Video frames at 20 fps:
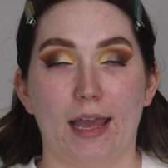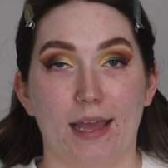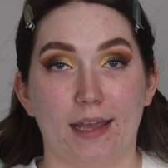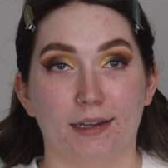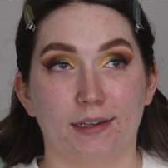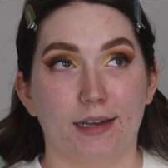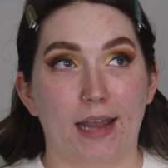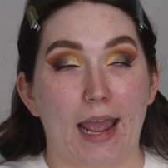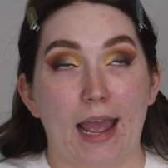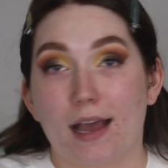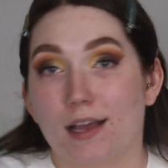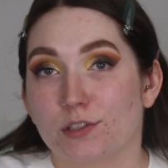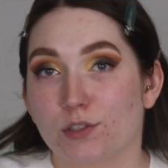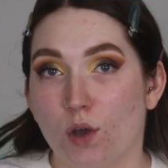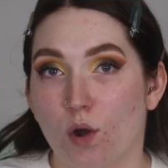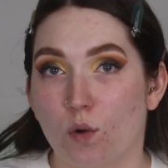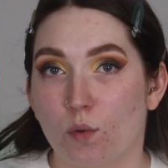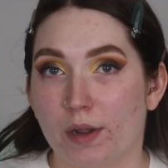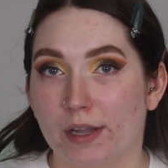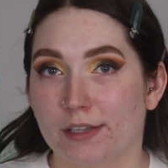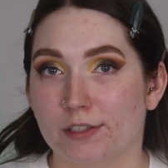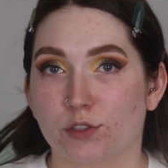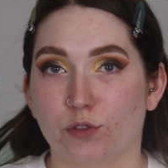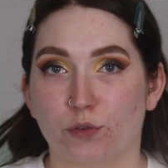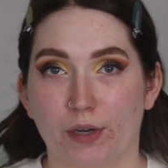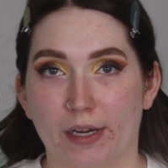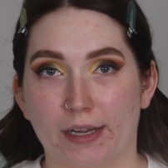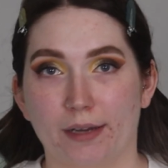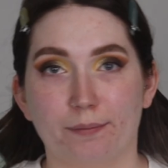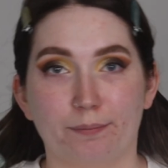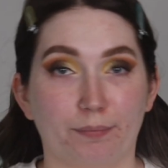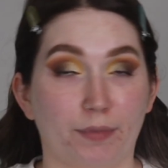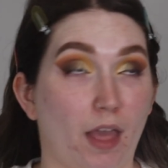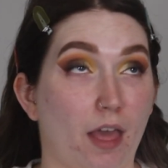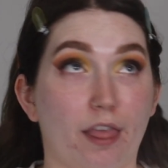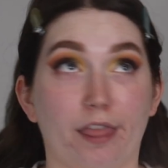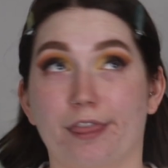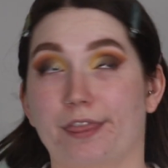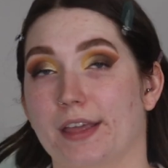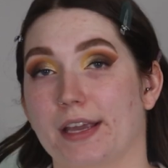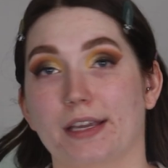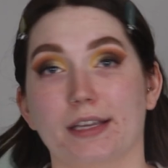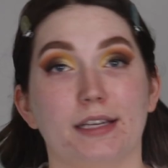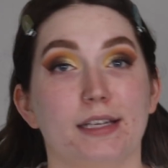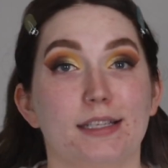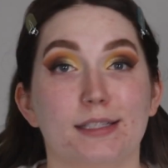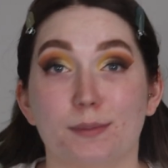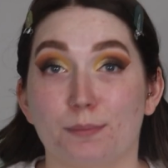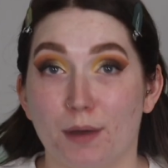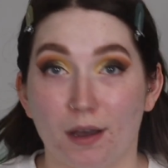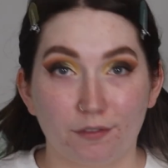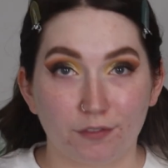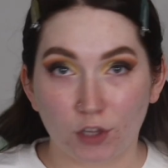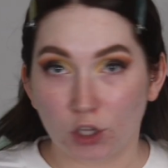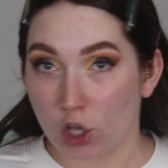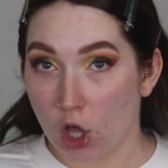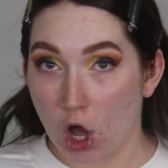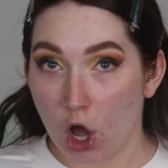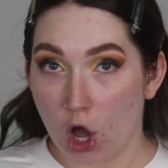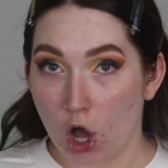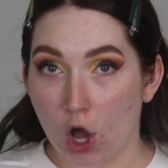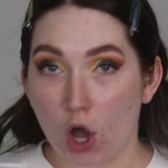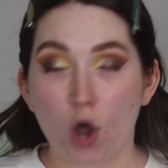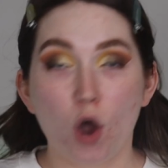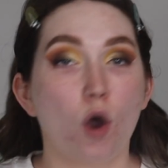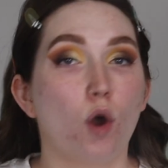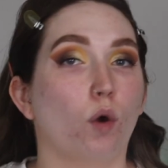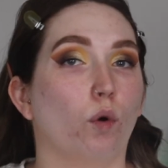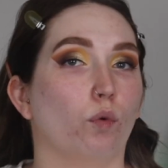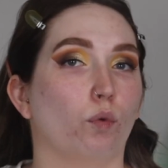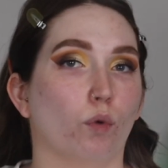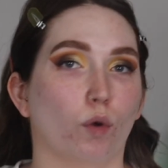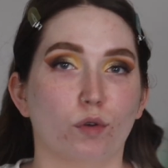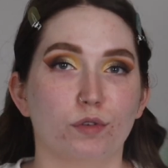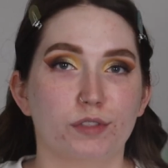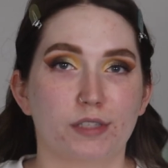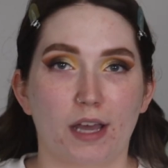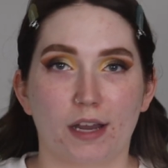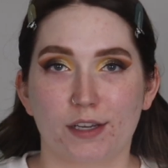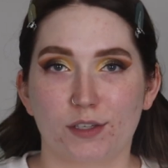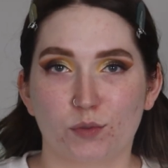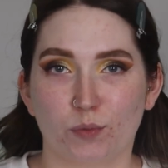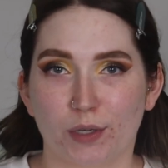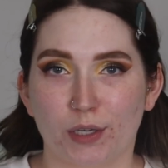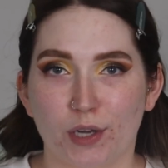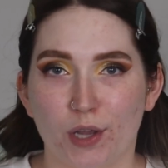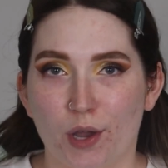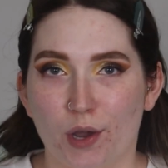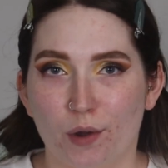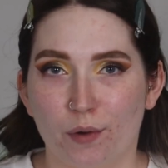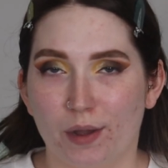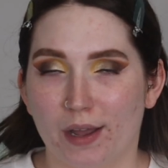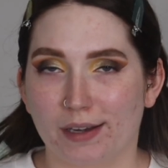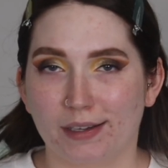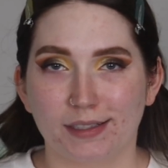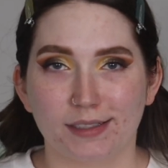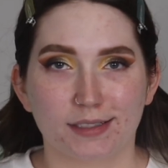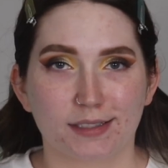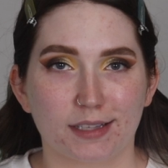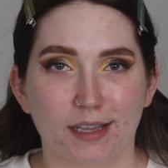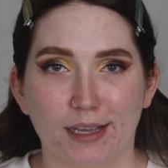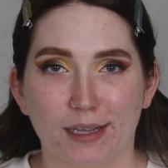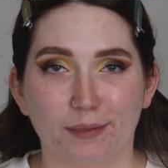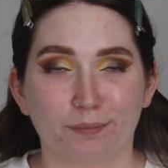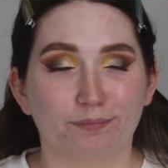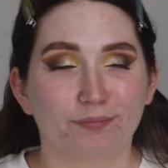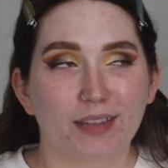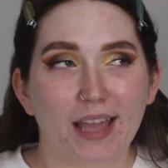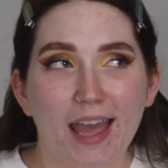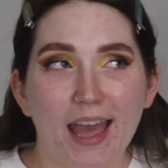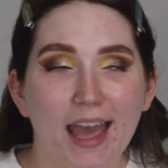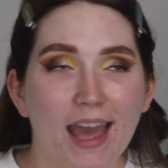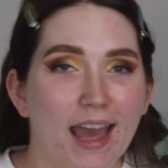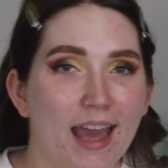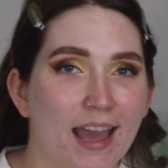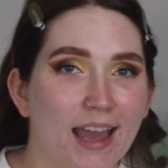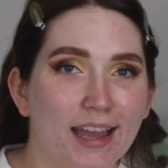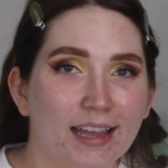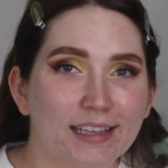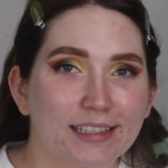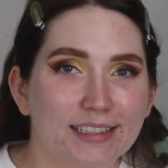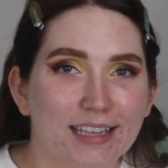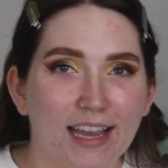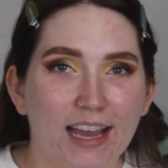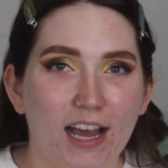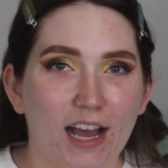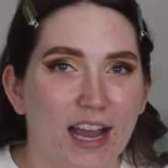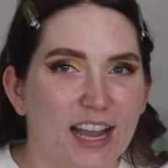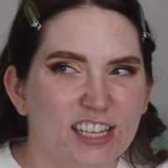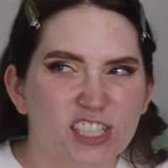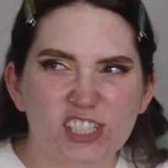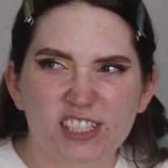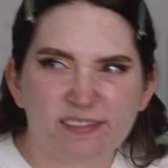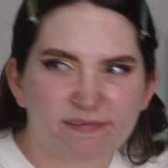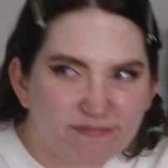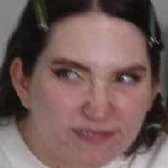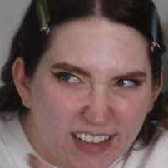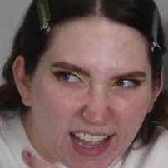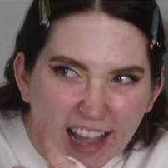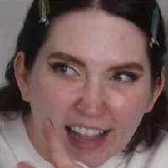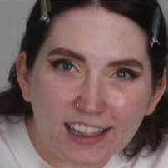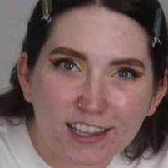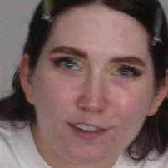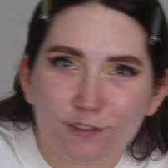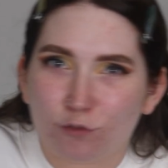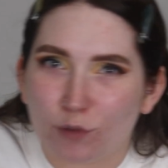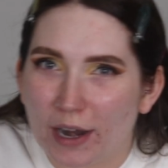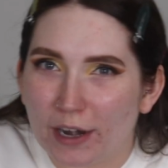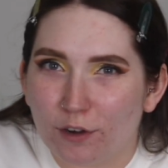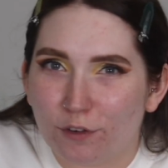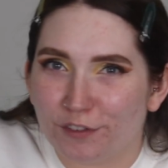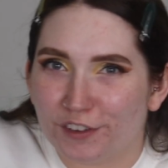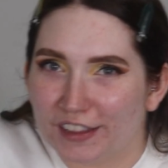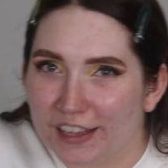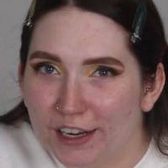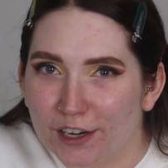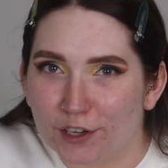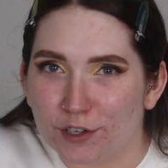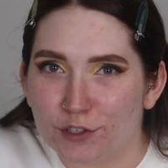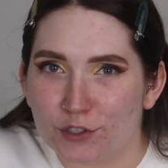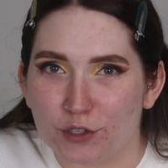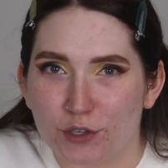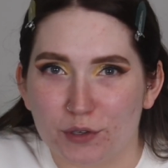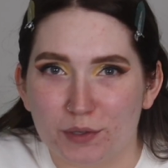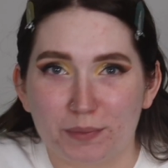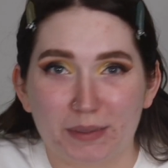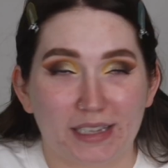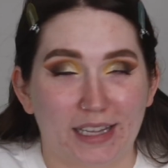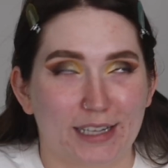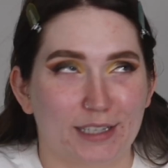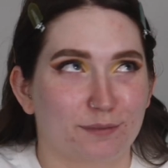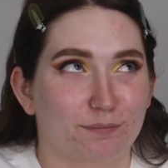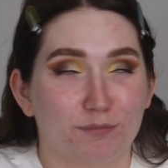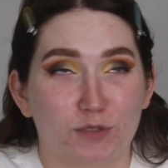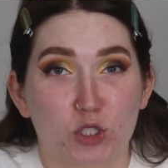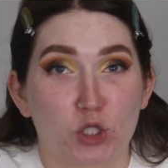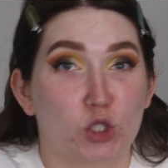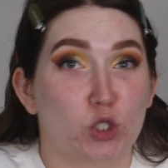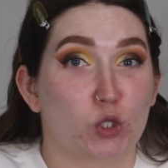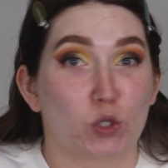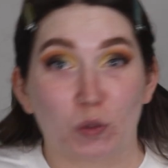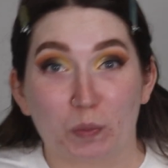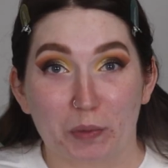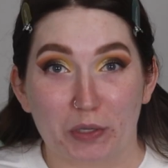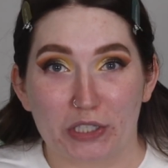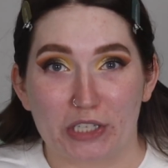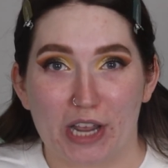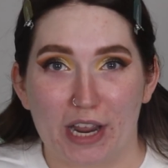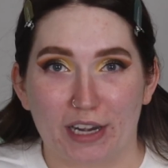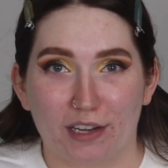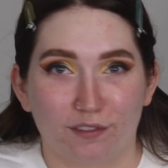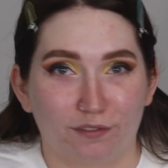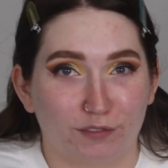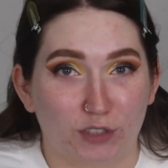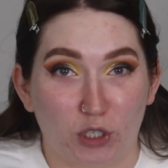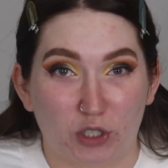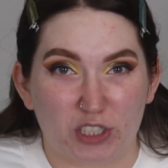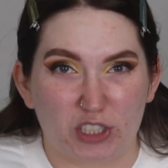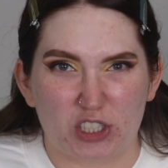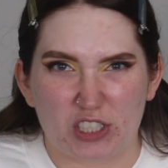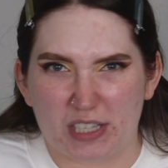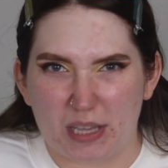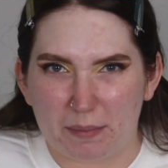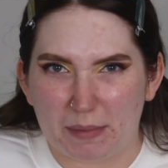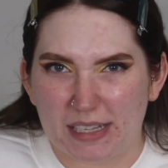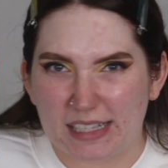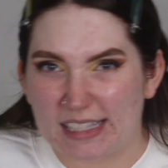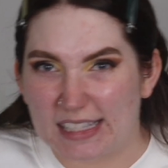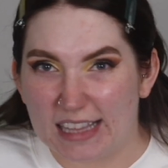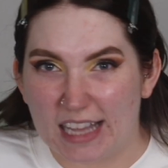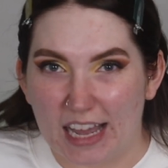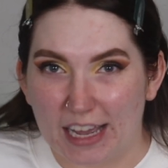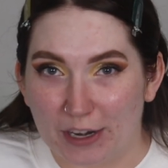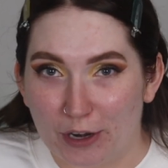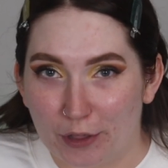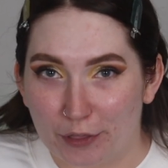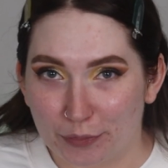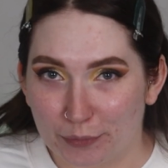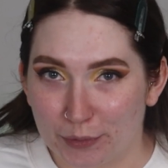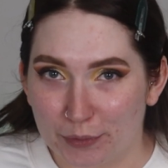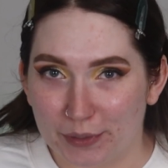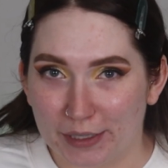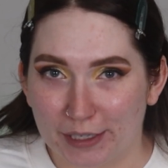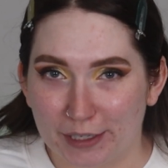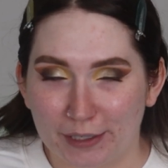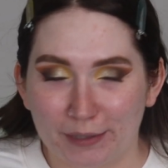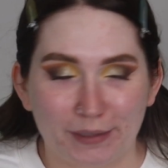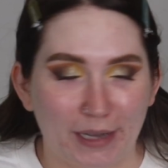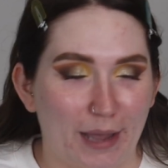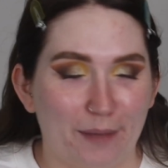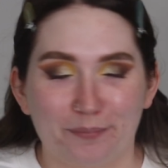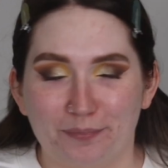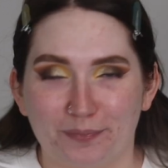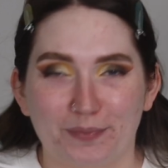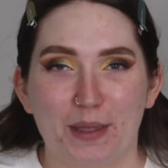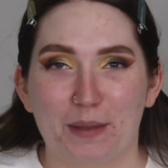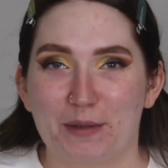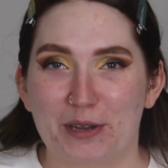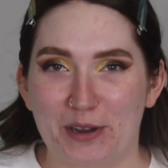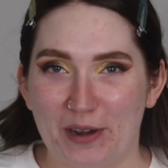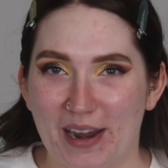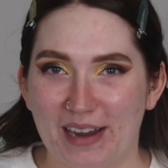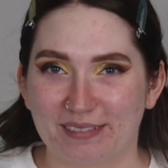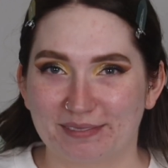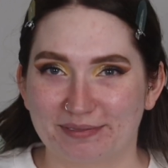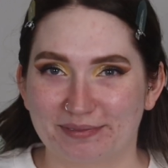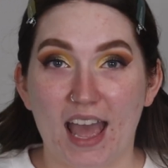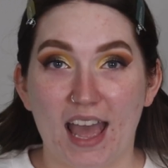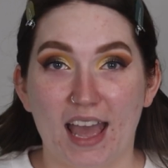And as always, Grant, thinking he's above the law, rolls down his window and he's like, hey, yeah, I live right over there, so it'd be like super tight if y'all could just let me slide on through here. Yeah, that'd be great.